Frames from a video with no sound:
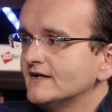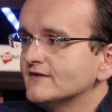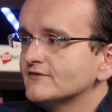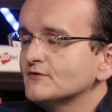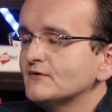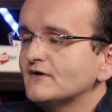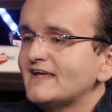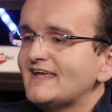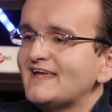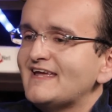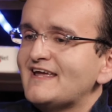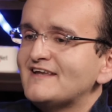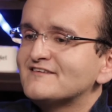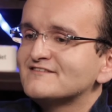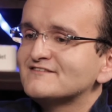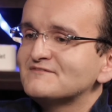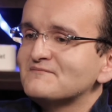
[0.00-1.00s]
So
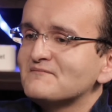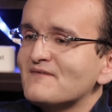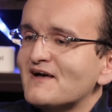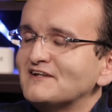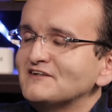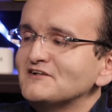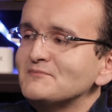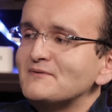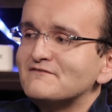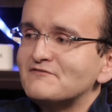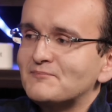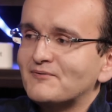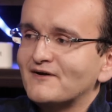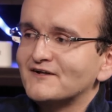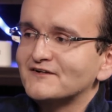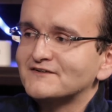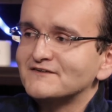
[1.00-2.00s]
it's a little bit of a
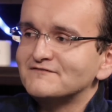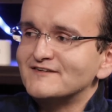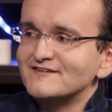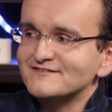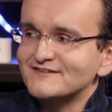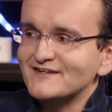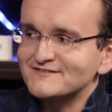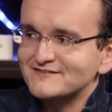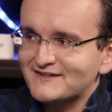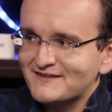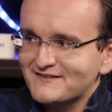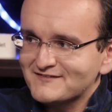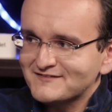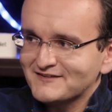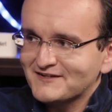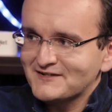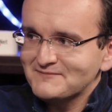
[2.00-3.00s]
product of necessity
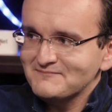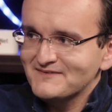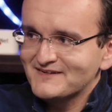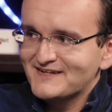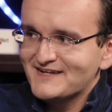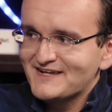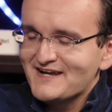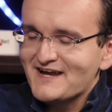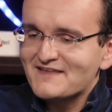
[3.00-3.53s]
this time. Mm.